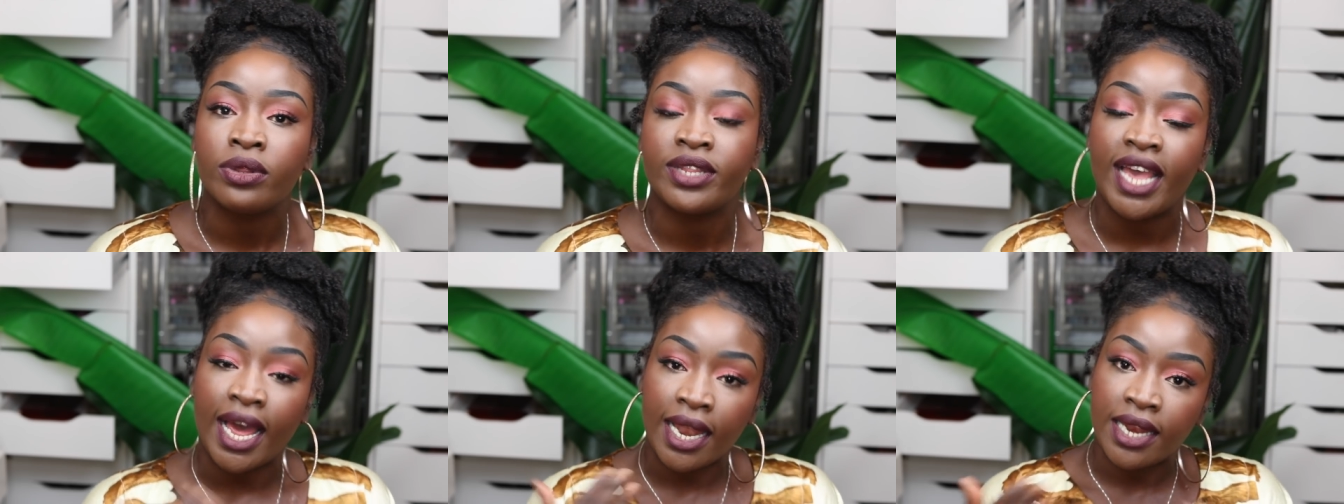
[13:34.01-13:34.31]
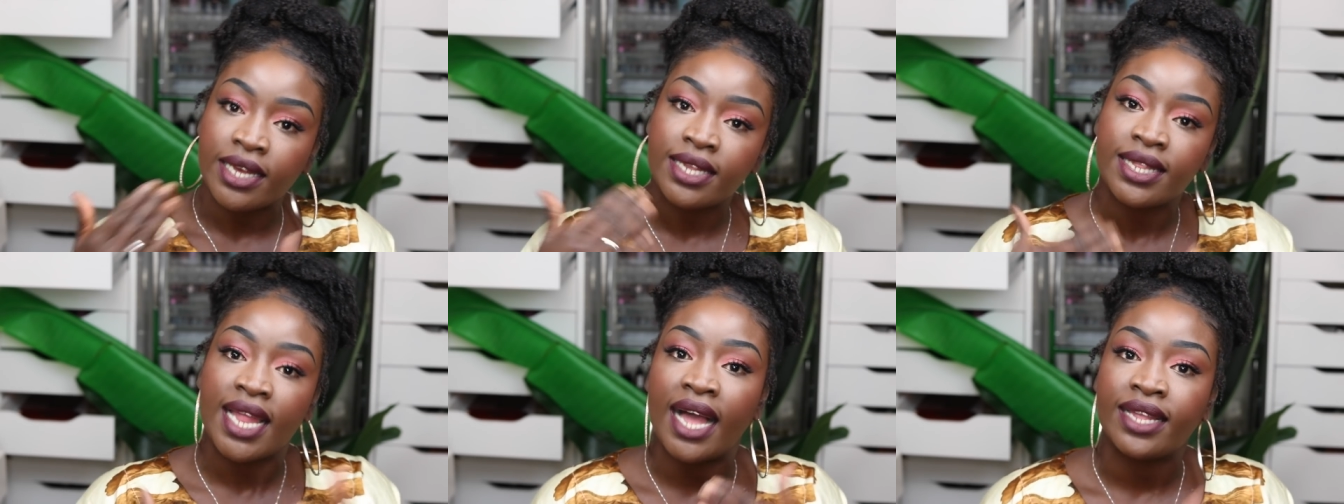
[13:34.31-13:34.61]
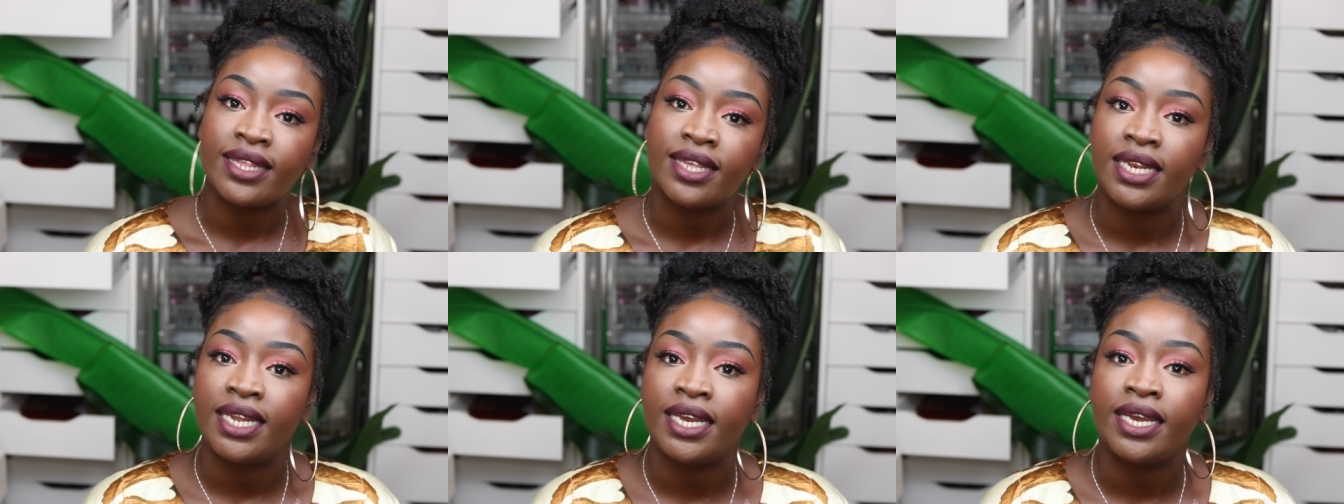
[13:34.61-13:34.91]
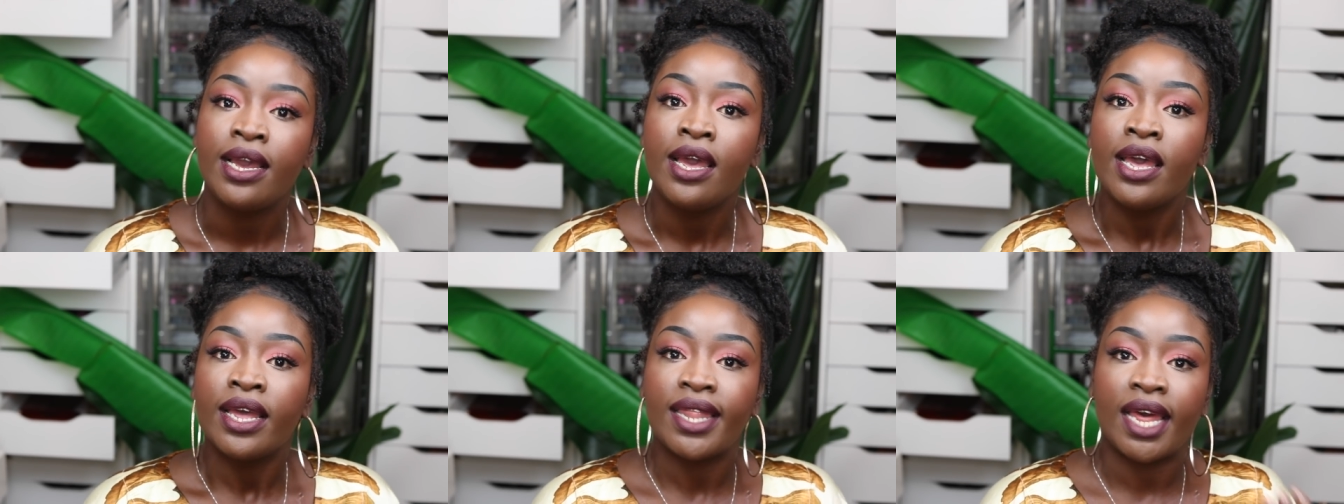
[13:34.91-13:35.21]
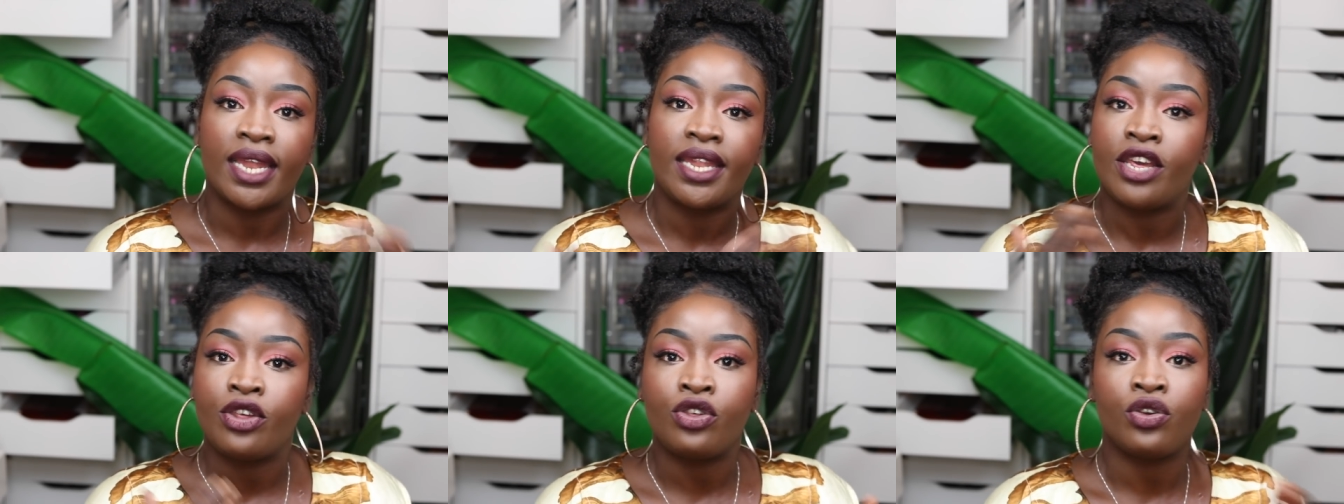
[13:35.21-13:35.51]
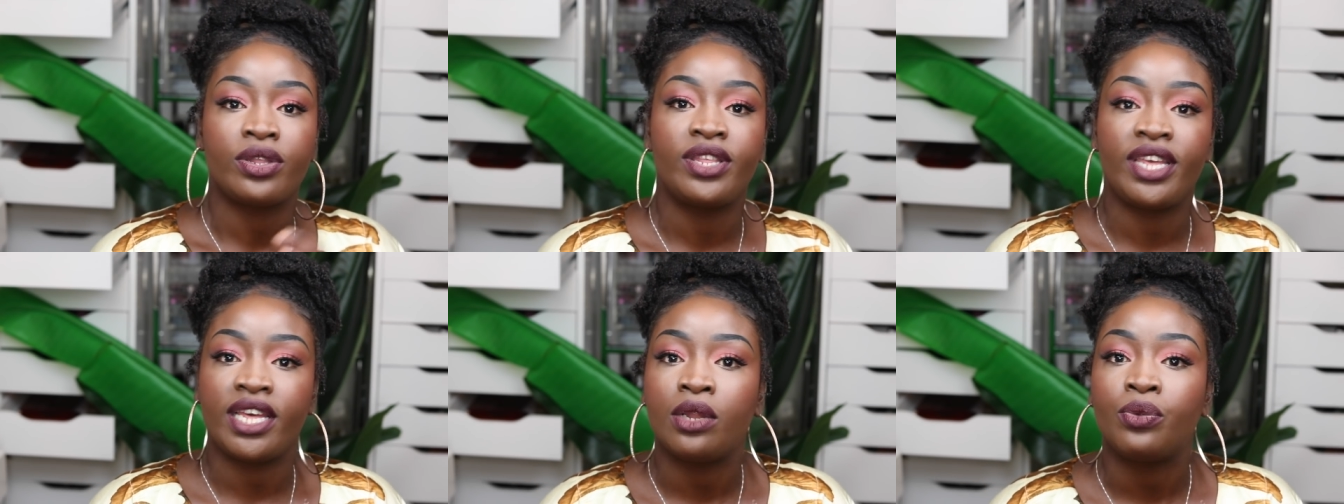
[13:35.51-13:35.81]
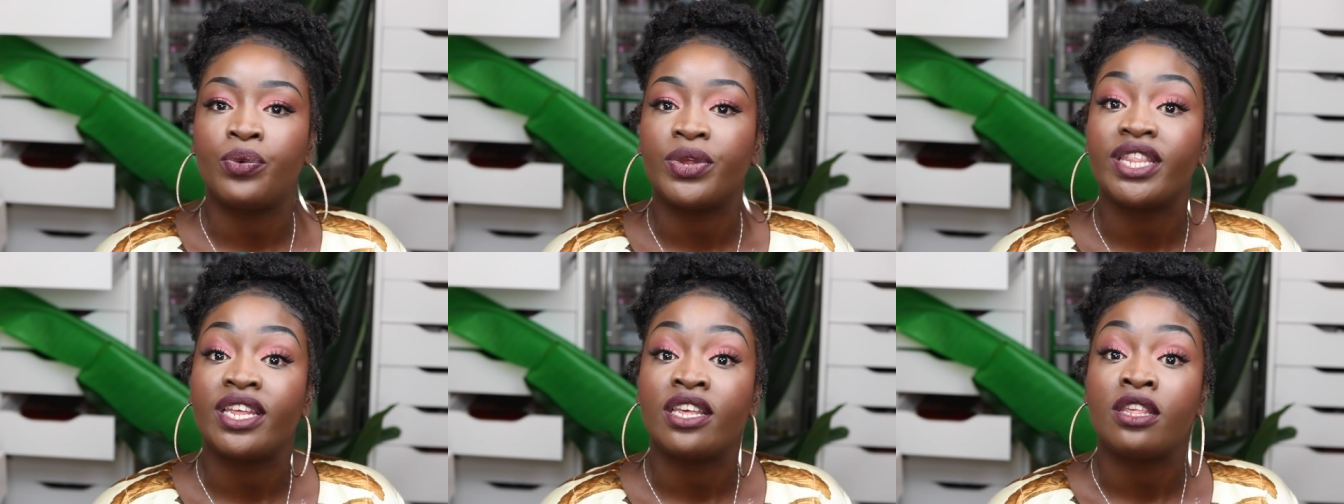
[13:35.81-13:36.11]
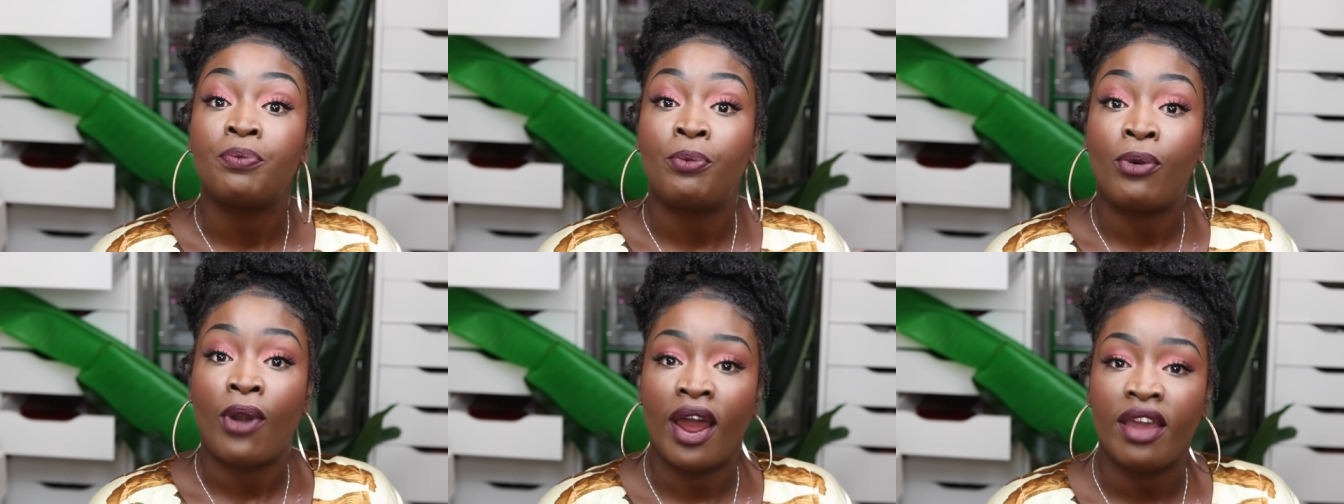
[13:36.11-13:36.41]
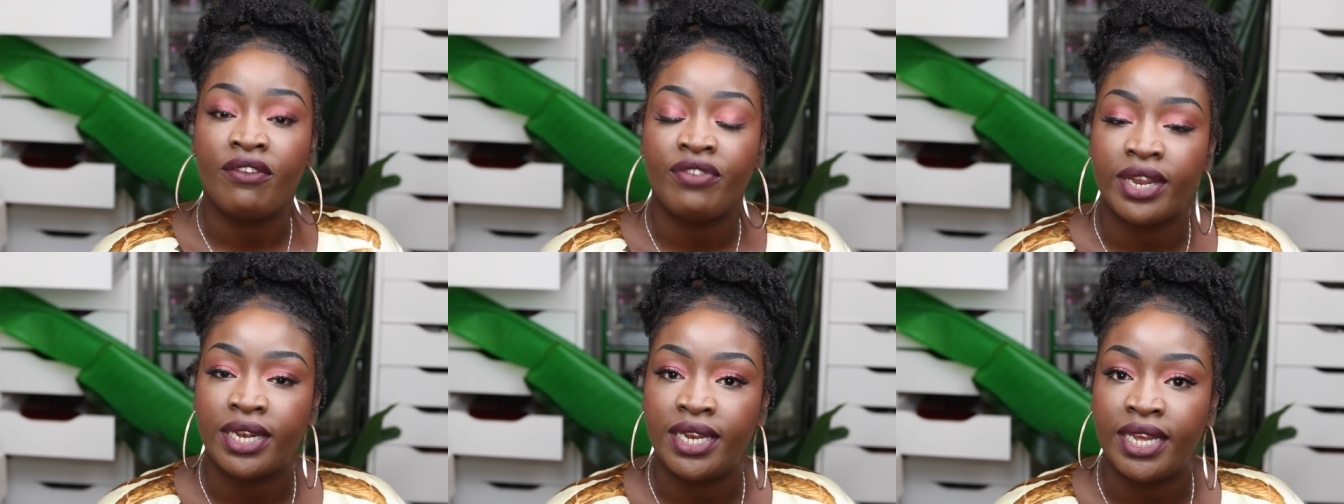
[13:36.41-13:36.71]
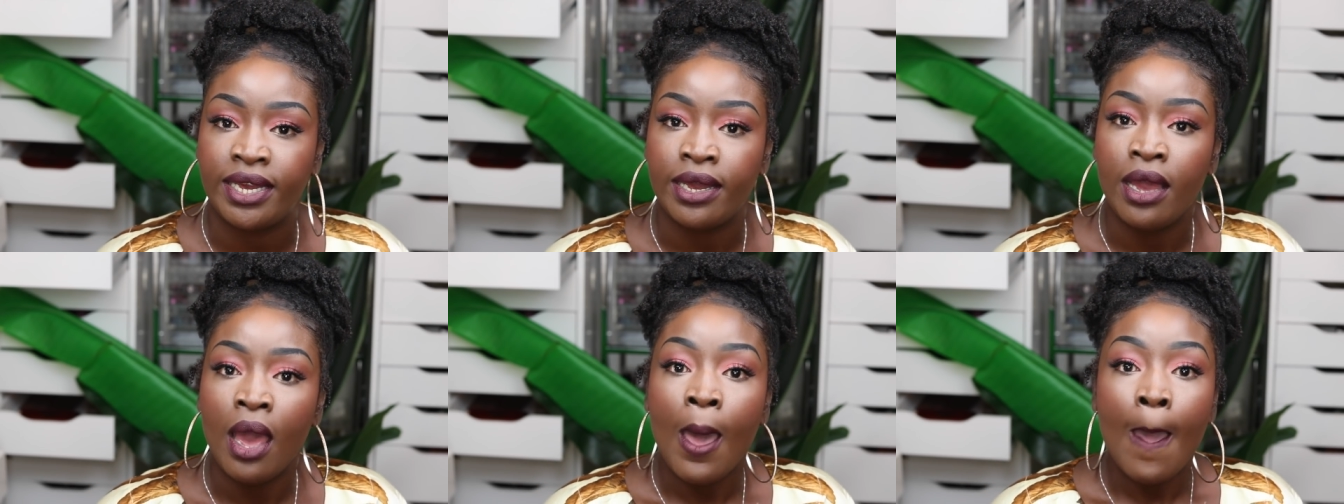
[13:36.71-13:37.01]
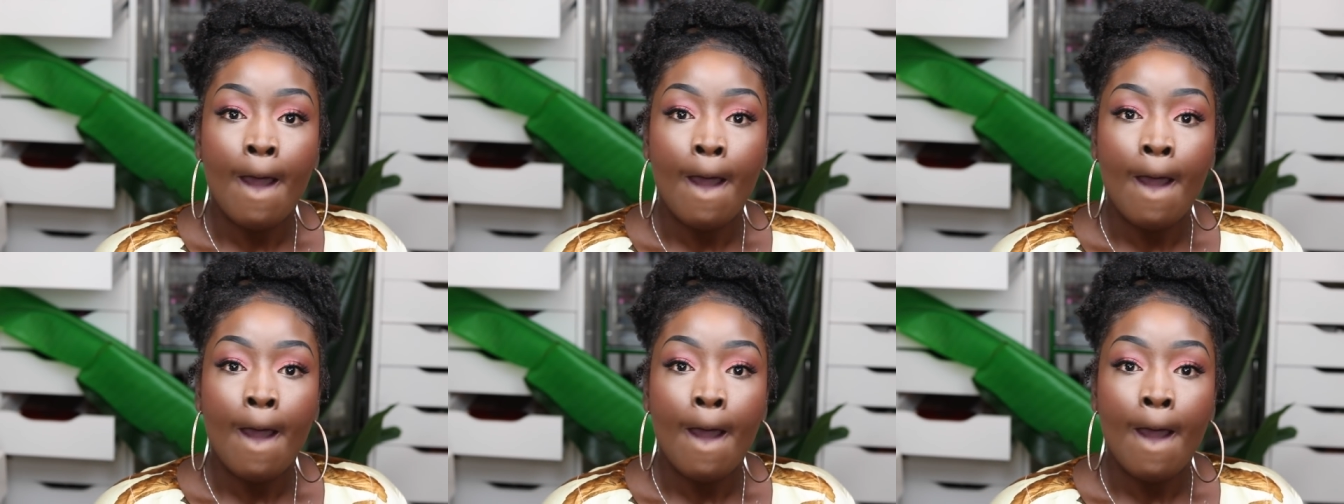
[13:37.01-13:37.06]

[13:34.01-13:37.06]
telling Natalie that they should deal with this privately.